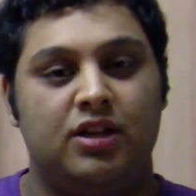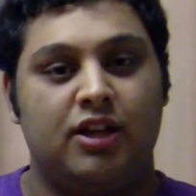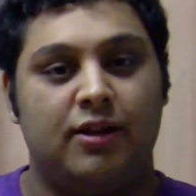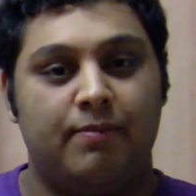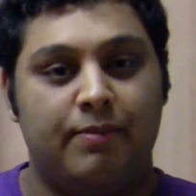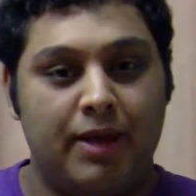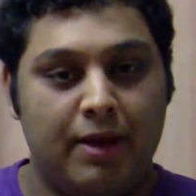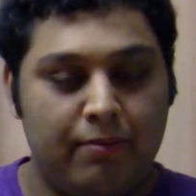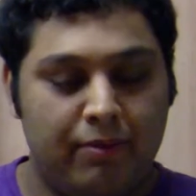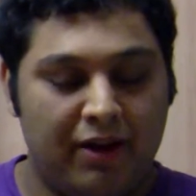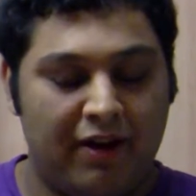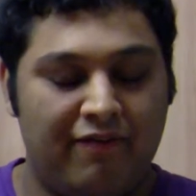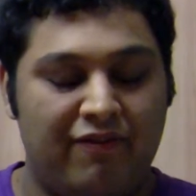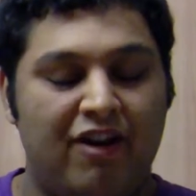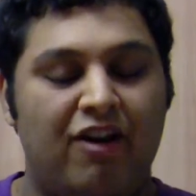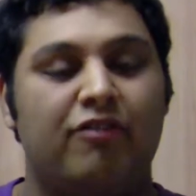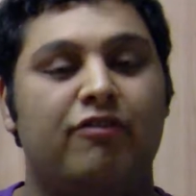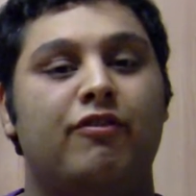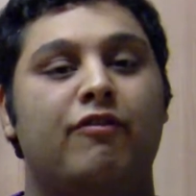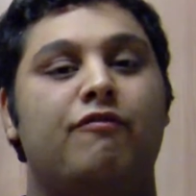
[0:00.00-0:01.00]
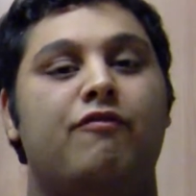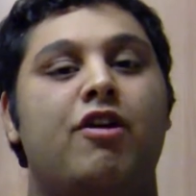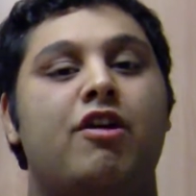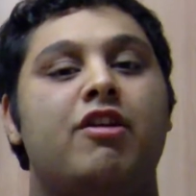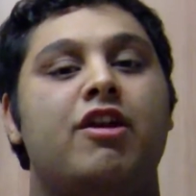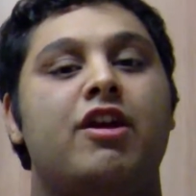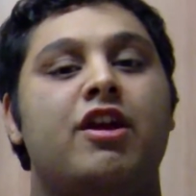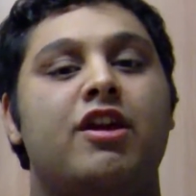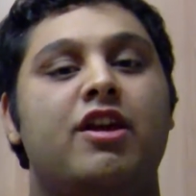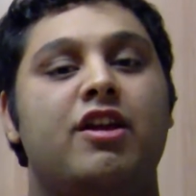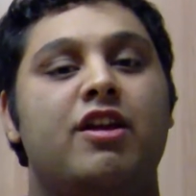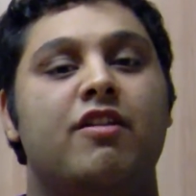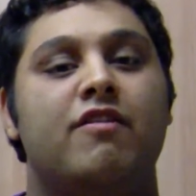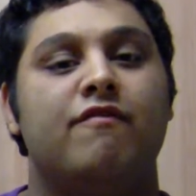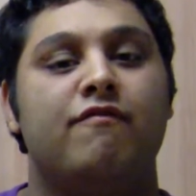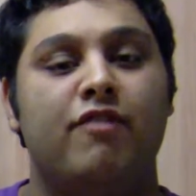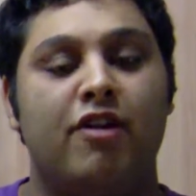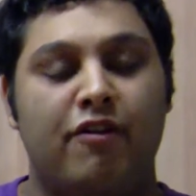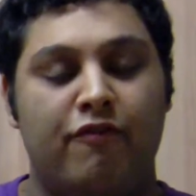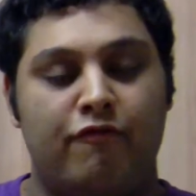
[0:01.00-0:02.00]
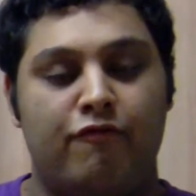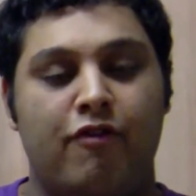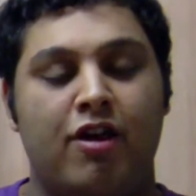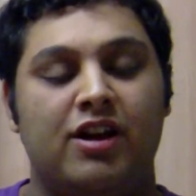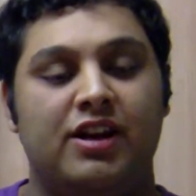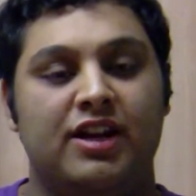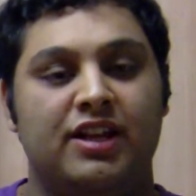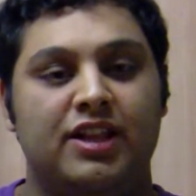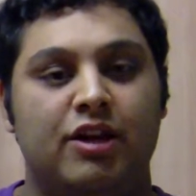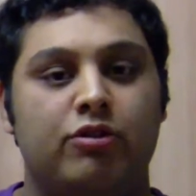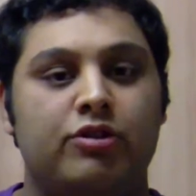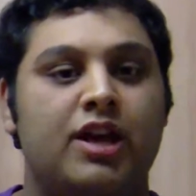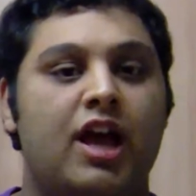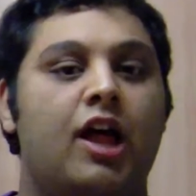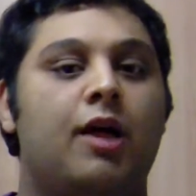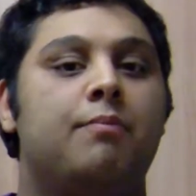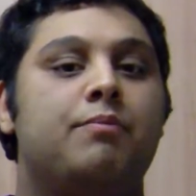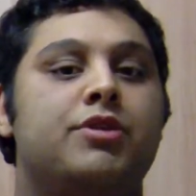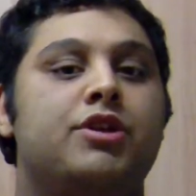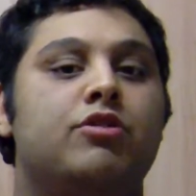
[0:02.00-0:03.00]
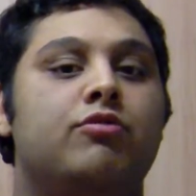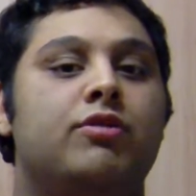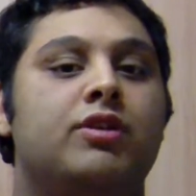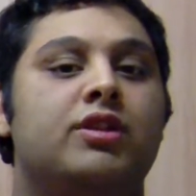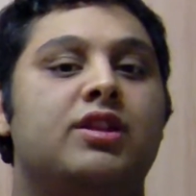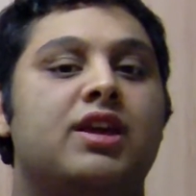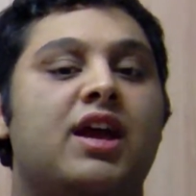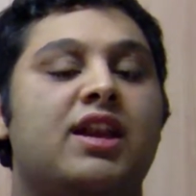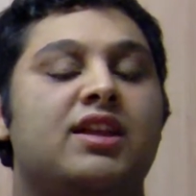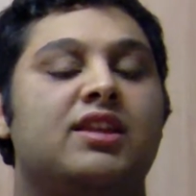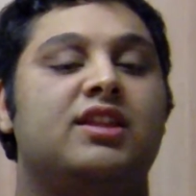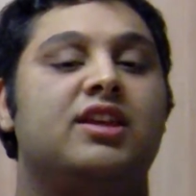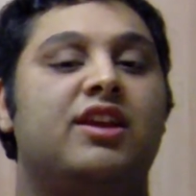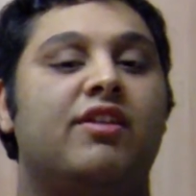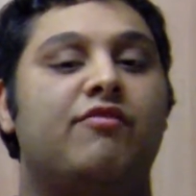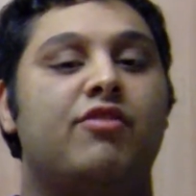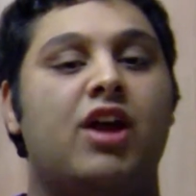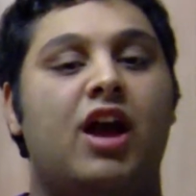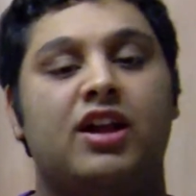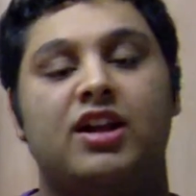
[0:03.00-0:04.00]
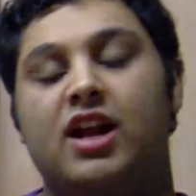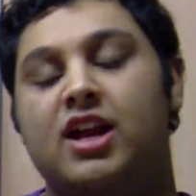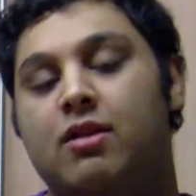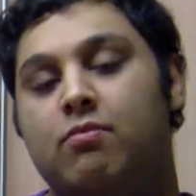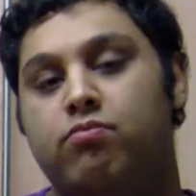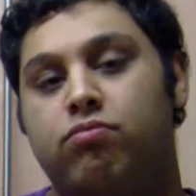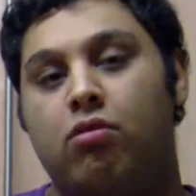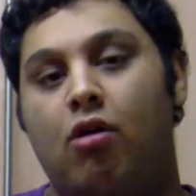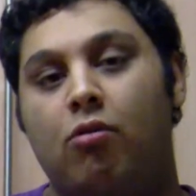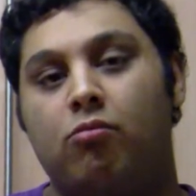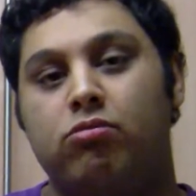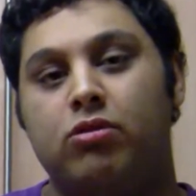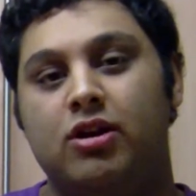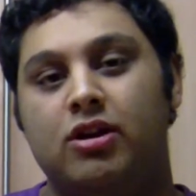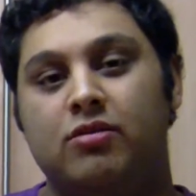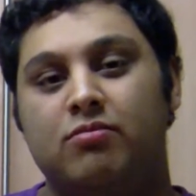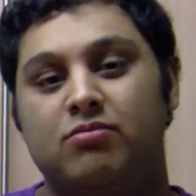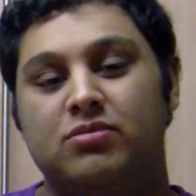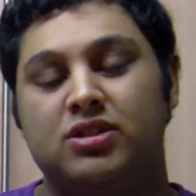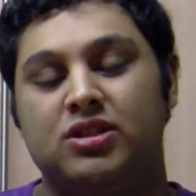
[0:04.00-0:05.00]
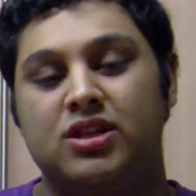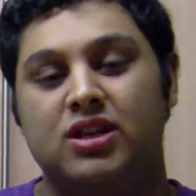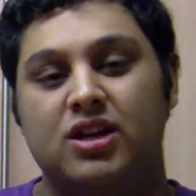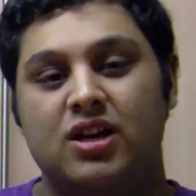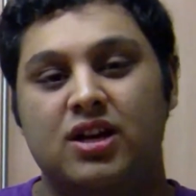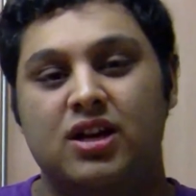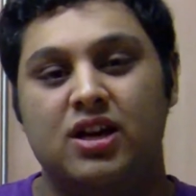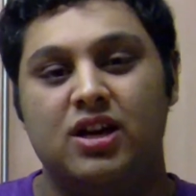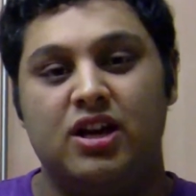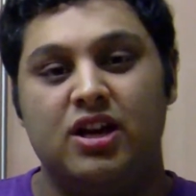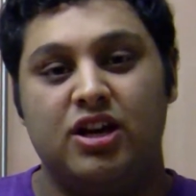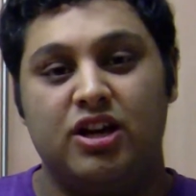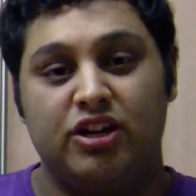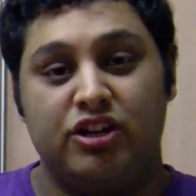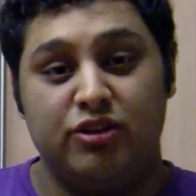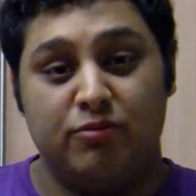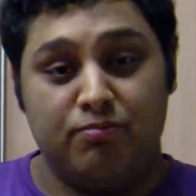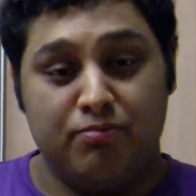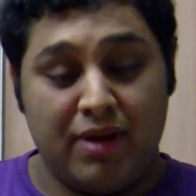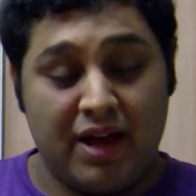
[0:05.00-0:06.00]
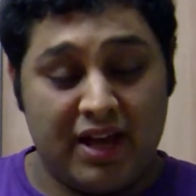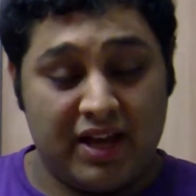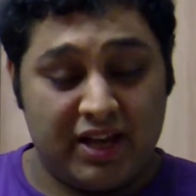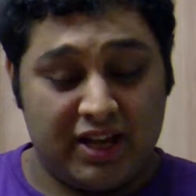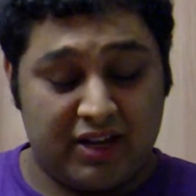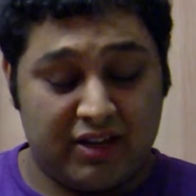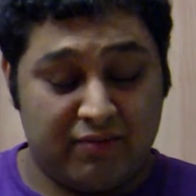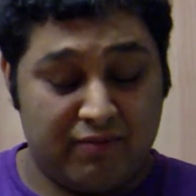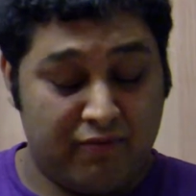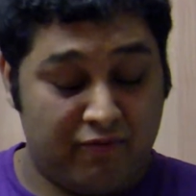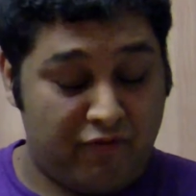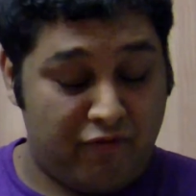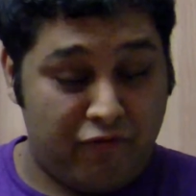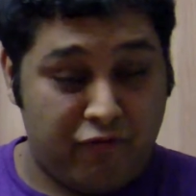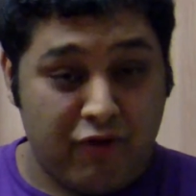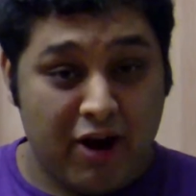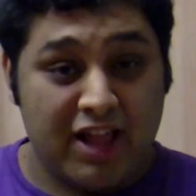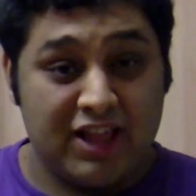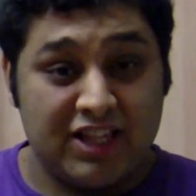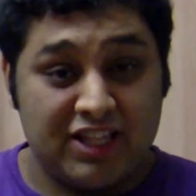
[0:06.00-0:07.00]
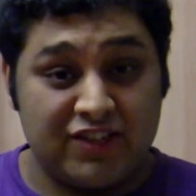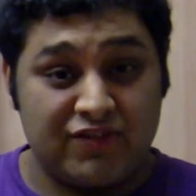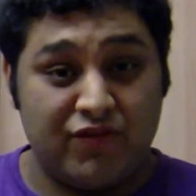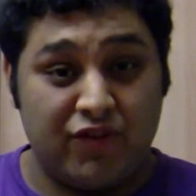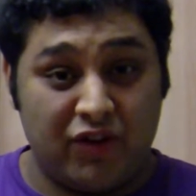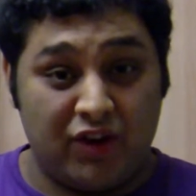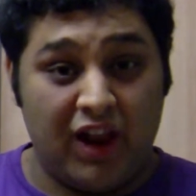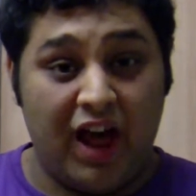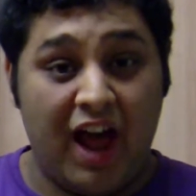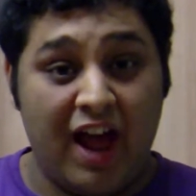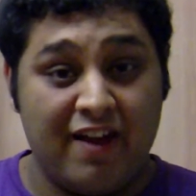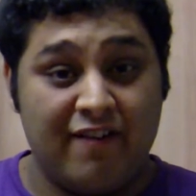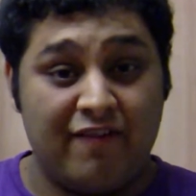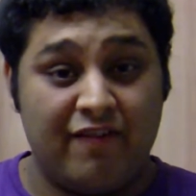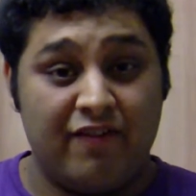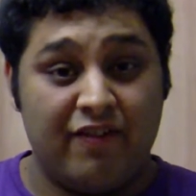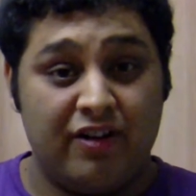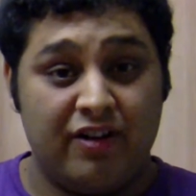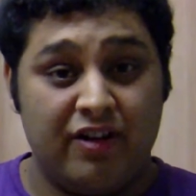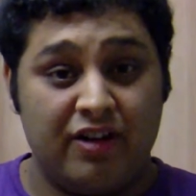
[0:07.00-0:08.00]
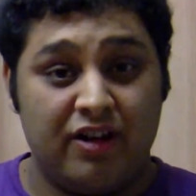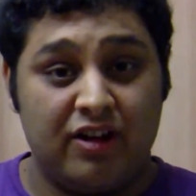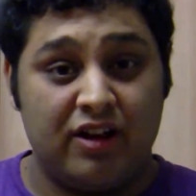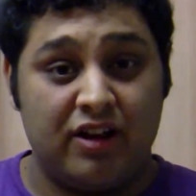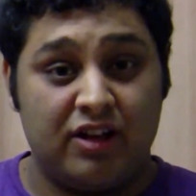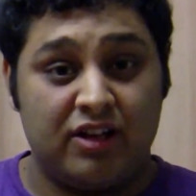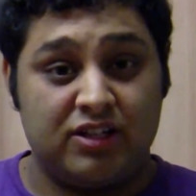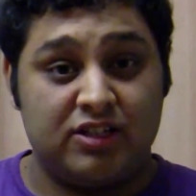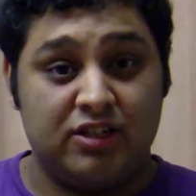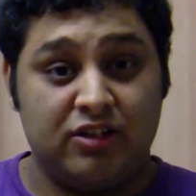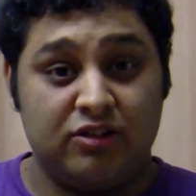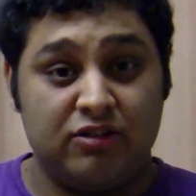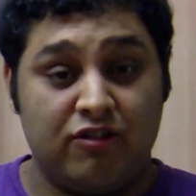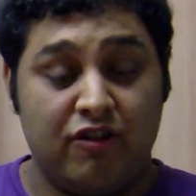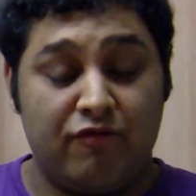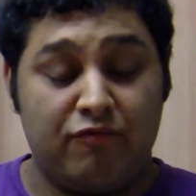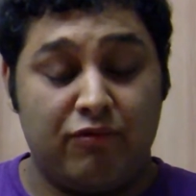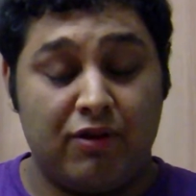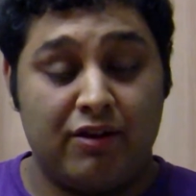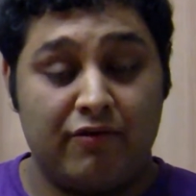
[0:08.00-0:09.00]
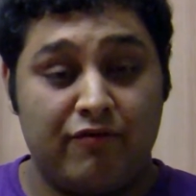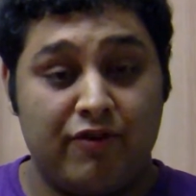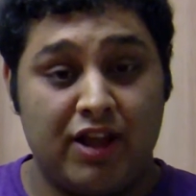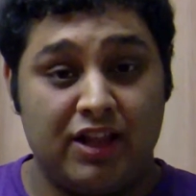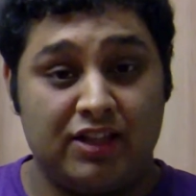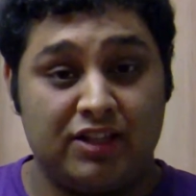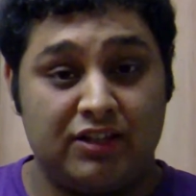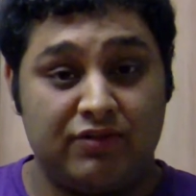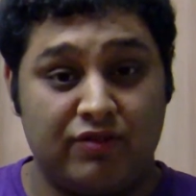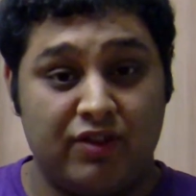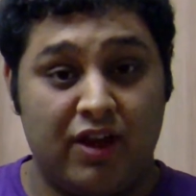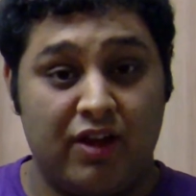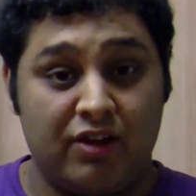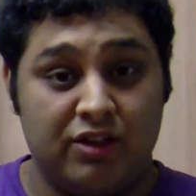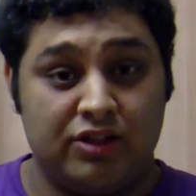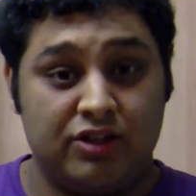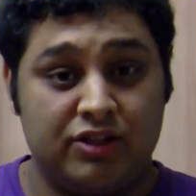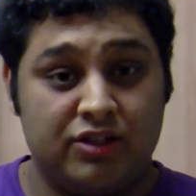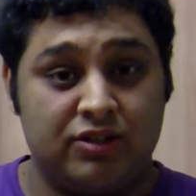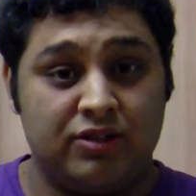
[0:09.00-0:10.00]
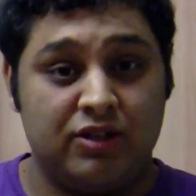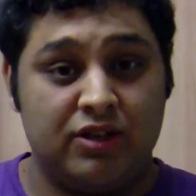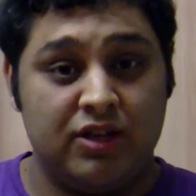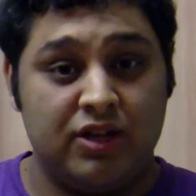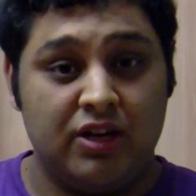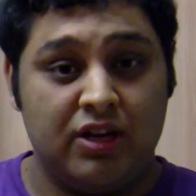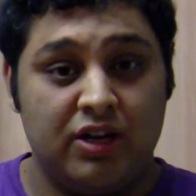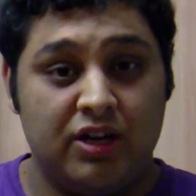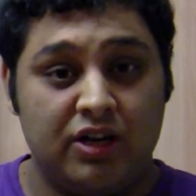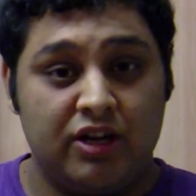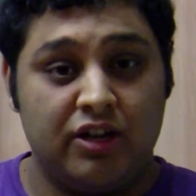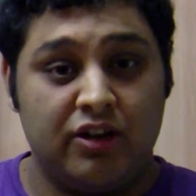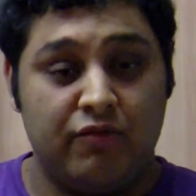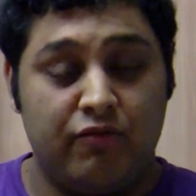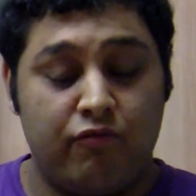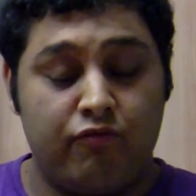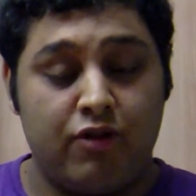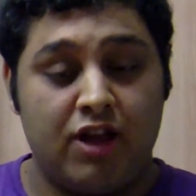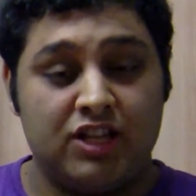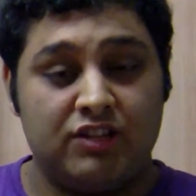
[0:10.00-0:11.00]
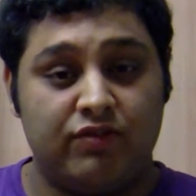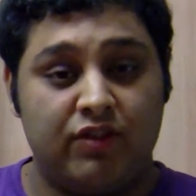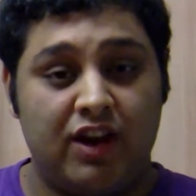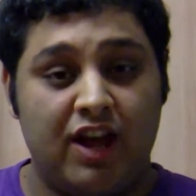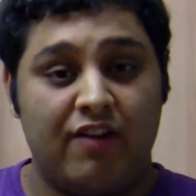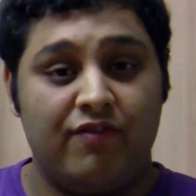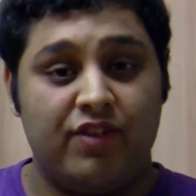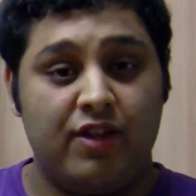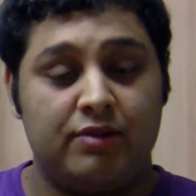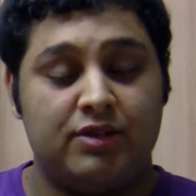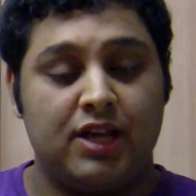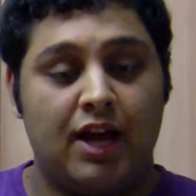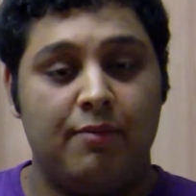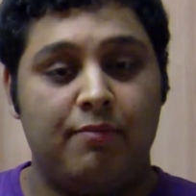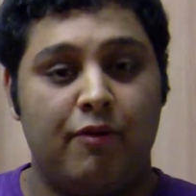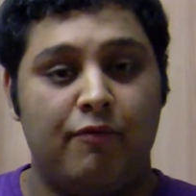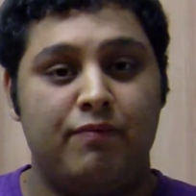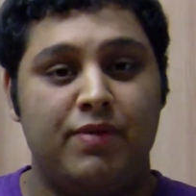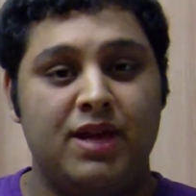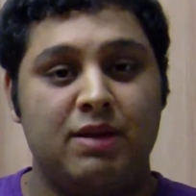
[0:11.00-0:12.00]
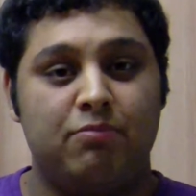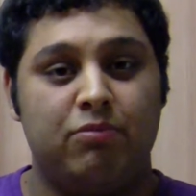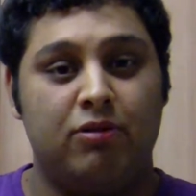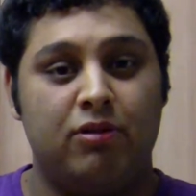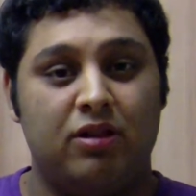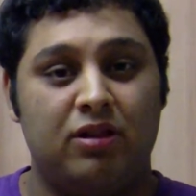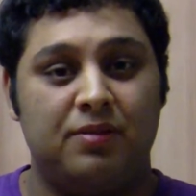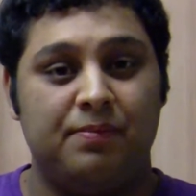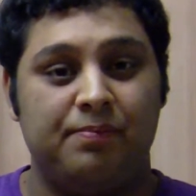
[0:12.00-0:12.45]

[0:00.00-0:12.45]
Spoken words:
People I found were very, very friendly. They would help you with anything. If you had any problems, you'd make friends for life. I still do have friends, just friends for life, them type of people.